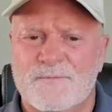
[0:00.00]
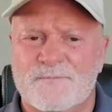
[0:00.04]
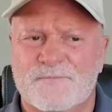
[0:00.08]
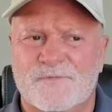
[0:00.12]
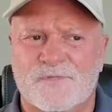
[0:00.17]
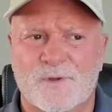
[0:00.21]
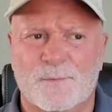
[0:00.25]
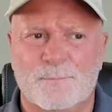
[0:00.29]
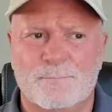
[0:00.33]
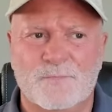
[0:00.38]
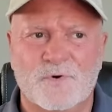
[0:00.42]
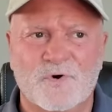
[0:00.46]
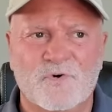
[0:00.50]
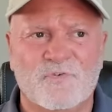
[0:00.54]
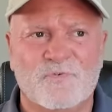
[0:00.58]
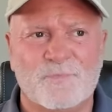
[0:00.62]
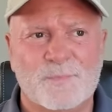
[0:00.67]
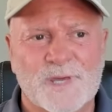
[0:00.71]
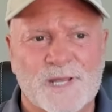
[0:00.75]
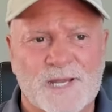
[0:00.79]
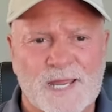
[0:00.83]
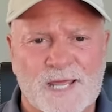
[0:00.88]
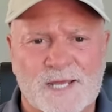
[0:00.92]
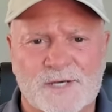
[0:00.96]
the
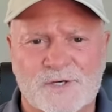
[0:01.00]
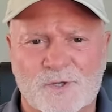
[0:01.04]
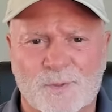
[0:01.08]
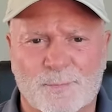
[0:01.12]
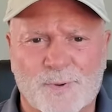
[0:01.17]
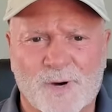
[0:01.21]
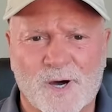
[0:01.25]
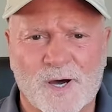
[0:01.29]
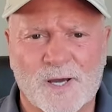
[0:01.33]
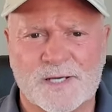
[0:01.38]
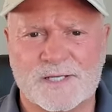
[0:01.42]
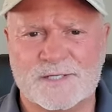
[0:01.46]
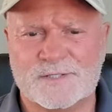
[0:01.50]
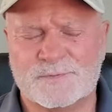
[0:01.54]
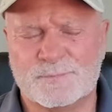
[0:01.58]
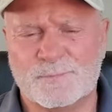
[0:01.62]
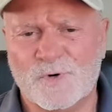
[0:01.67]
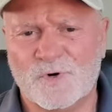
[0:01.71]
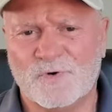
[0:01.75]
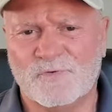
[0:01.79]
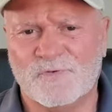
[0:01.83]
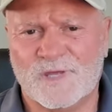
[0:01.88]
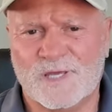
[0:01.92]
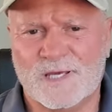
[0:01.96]
movement and your body's
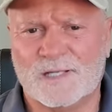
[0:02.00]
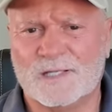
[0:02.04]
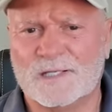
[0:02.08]
moving a